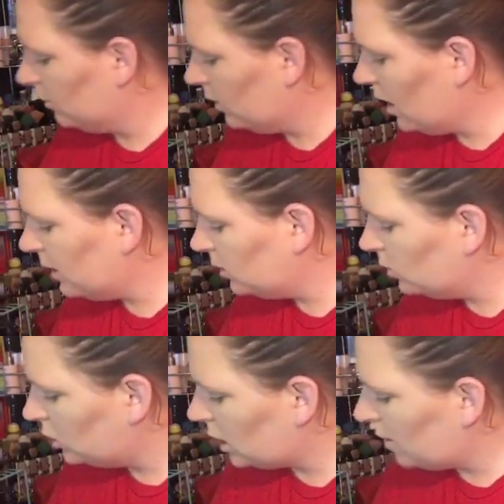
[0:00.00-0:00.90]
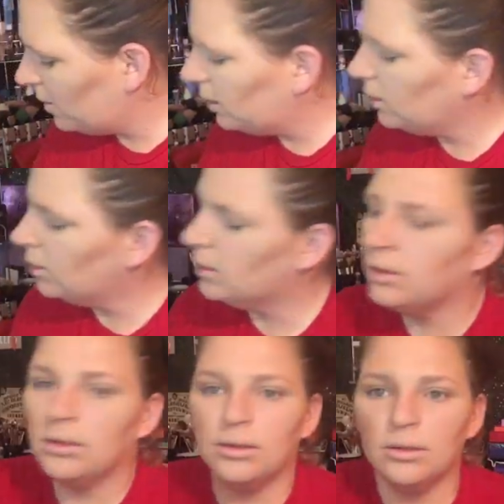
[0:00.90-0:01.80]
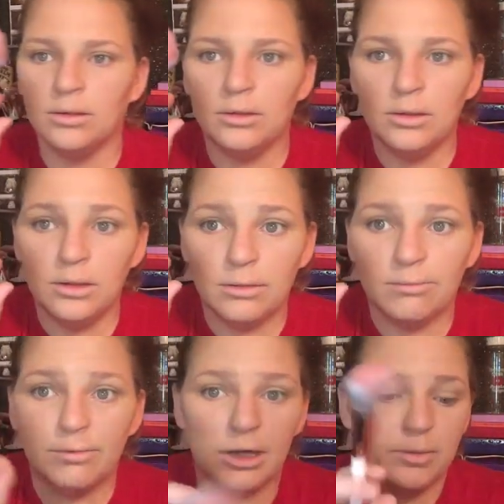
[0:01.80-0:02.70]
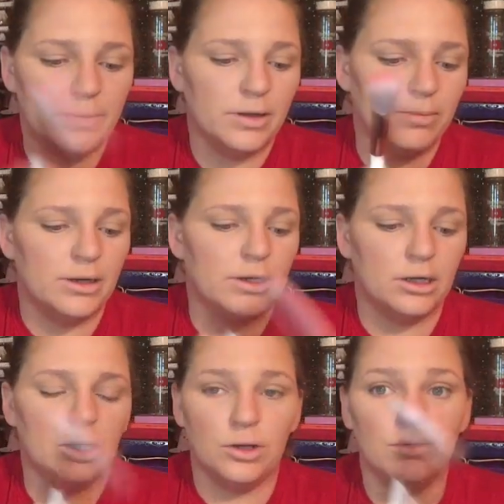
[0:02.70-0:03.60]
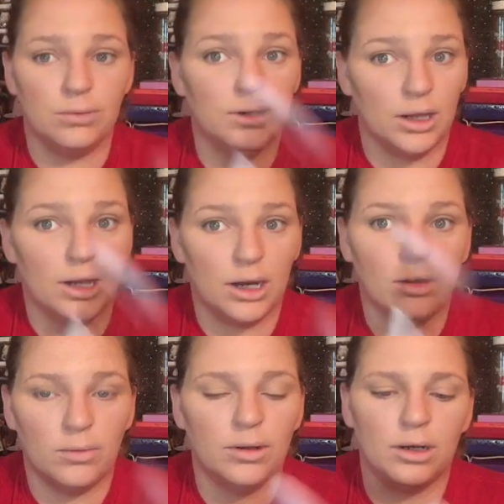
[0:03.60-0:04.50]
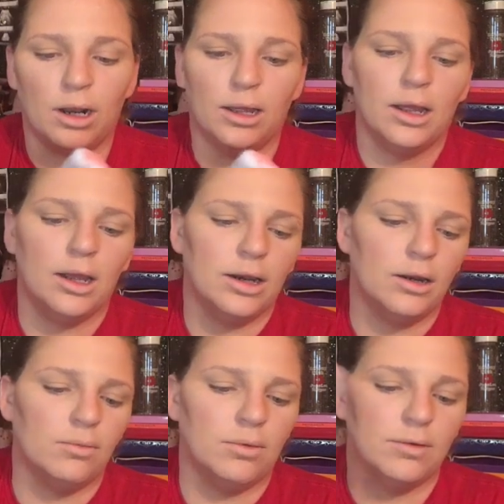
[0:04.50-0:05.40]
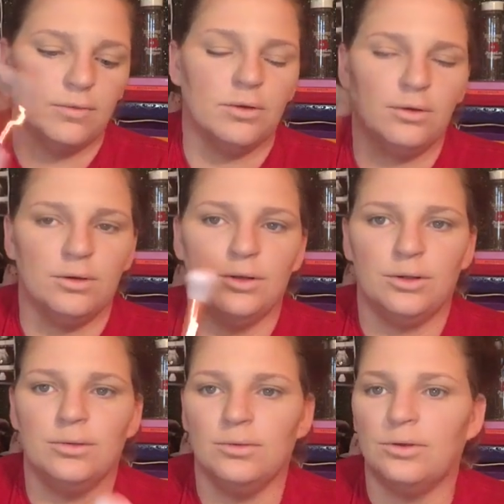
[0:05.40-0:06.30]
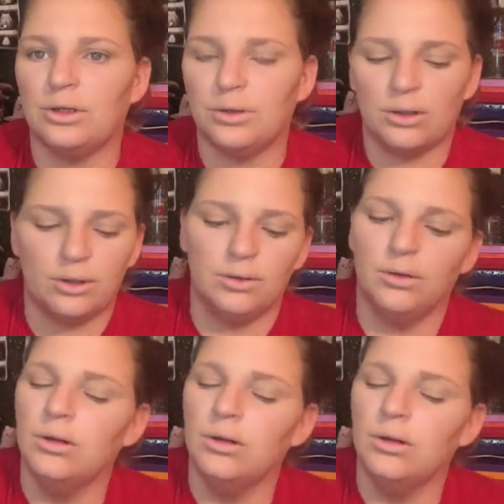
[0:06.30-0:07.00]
Not too shabby. Very pigmented. You really gotta go in light-handed whenever you use Juno.